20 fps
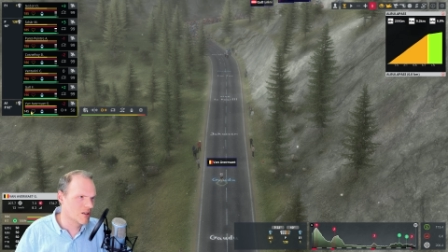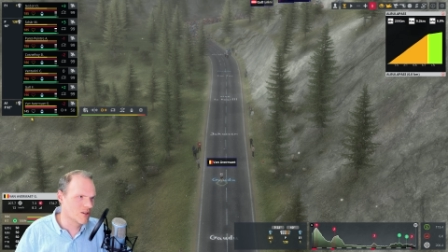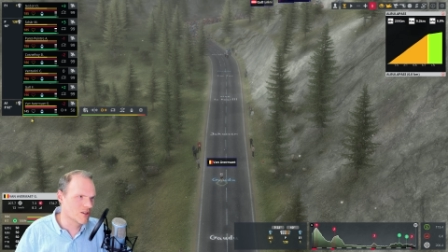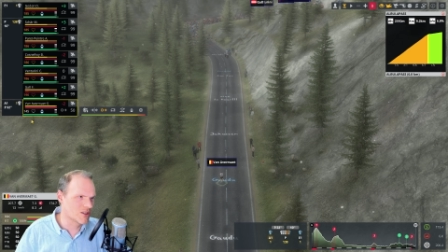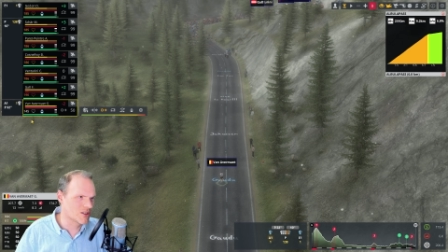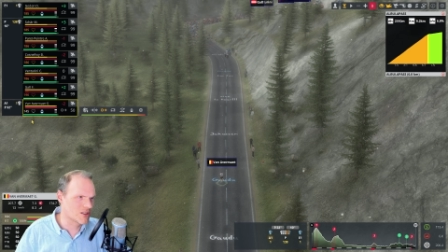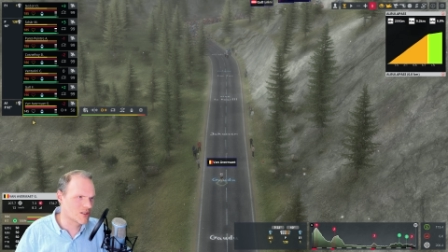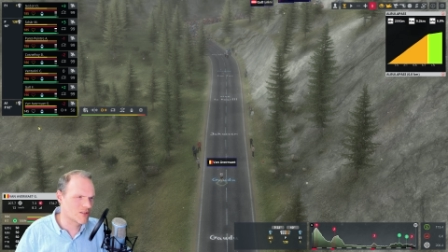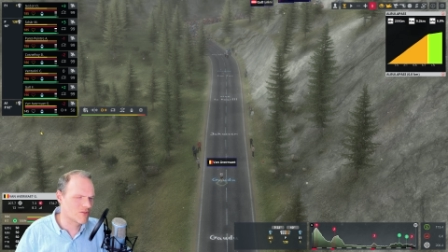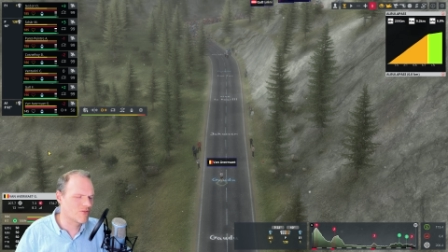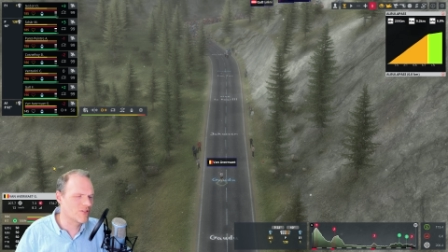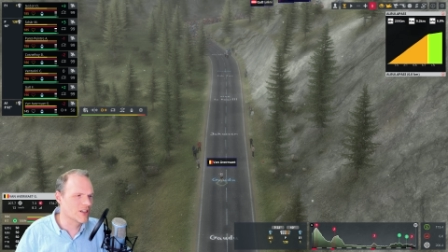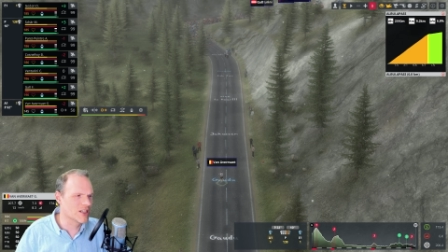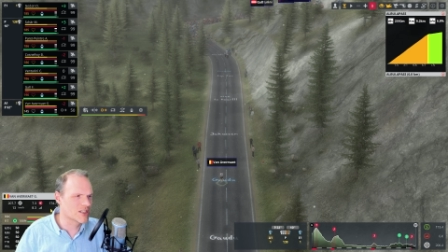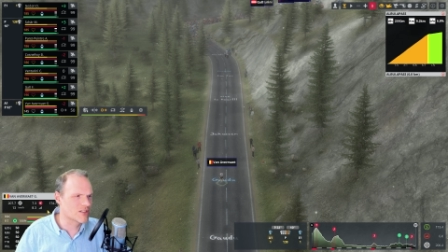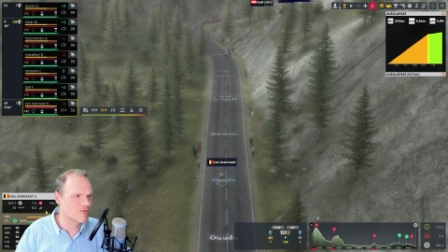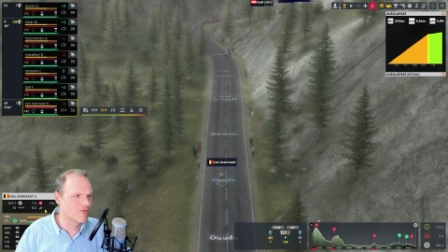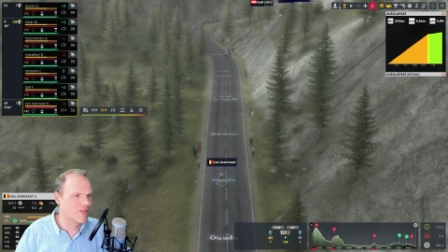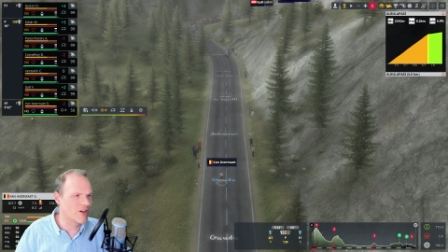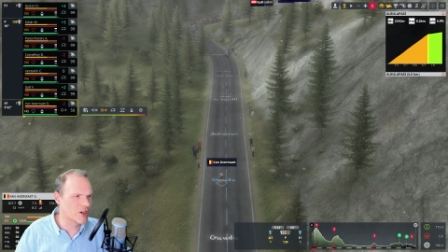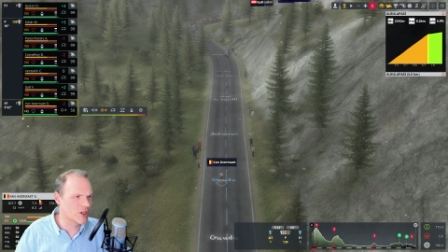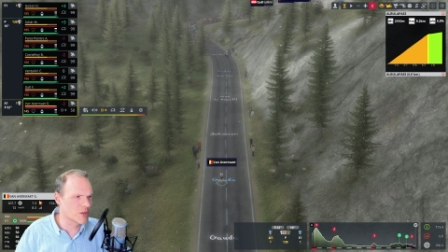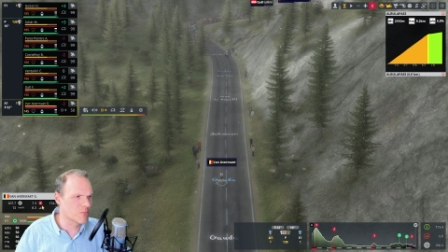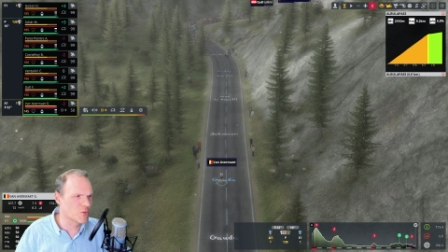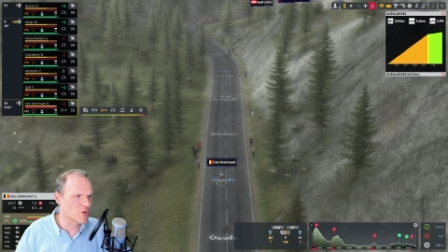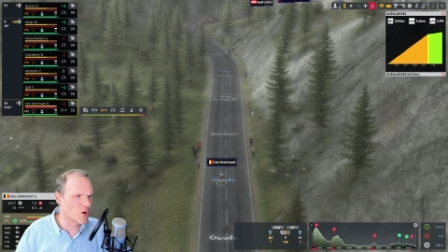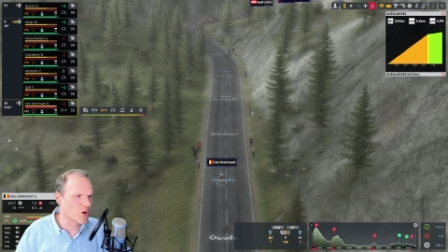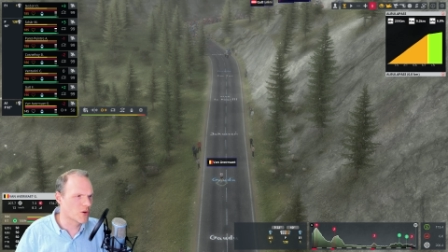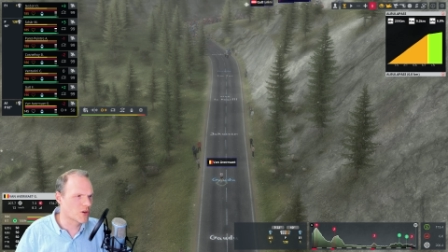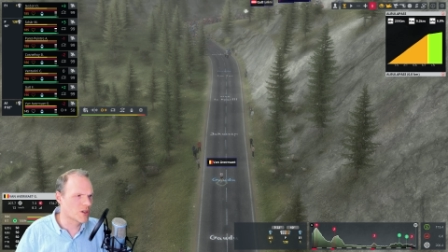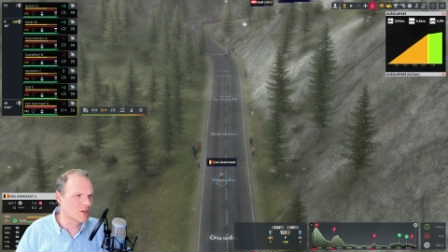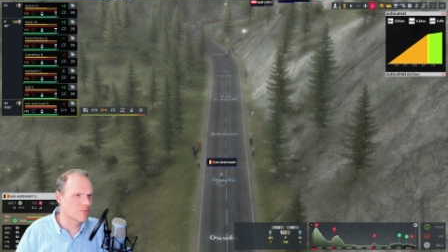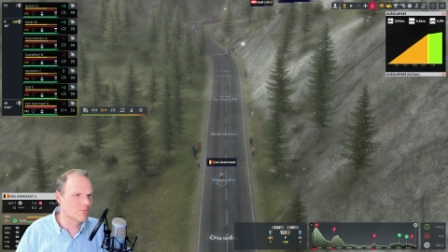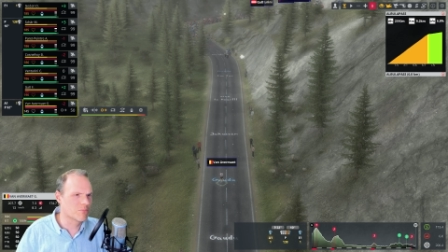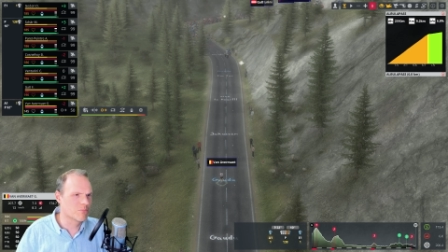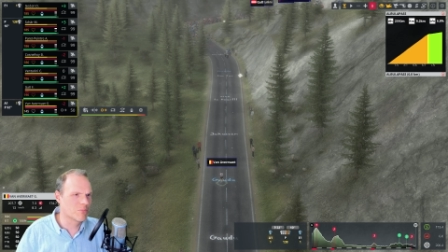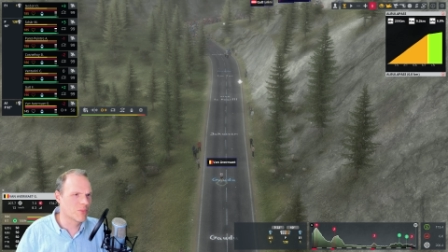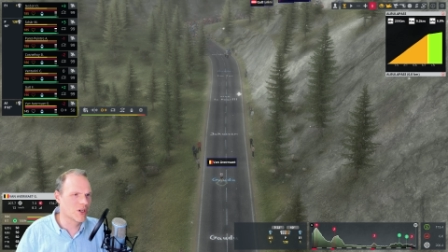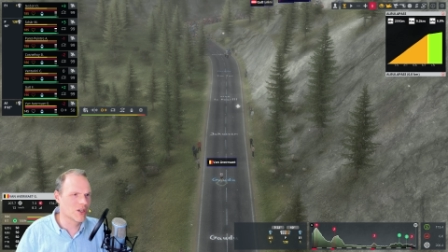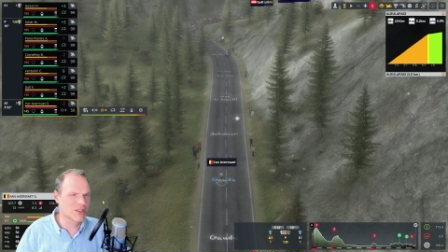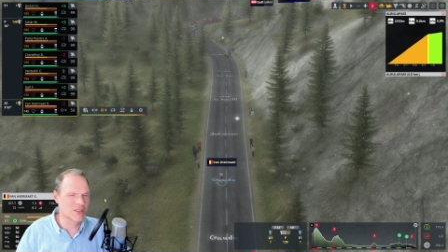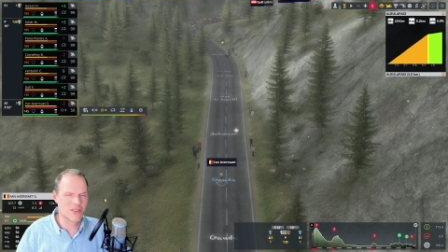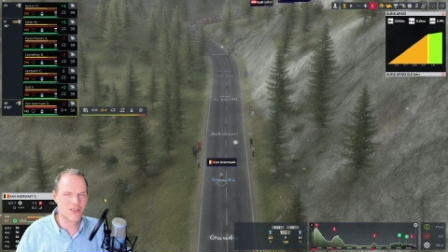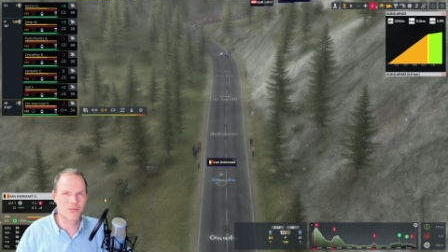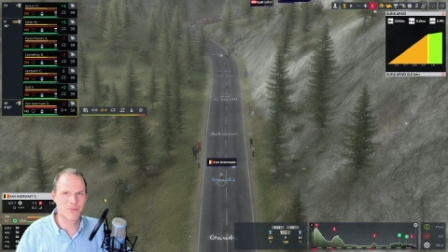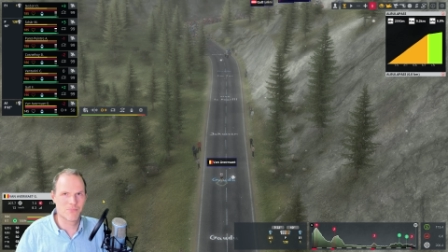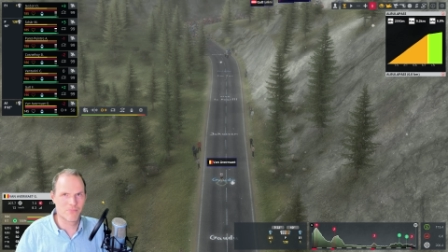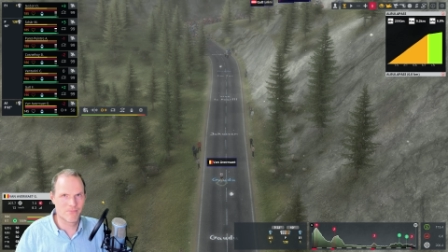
This feels very broken, but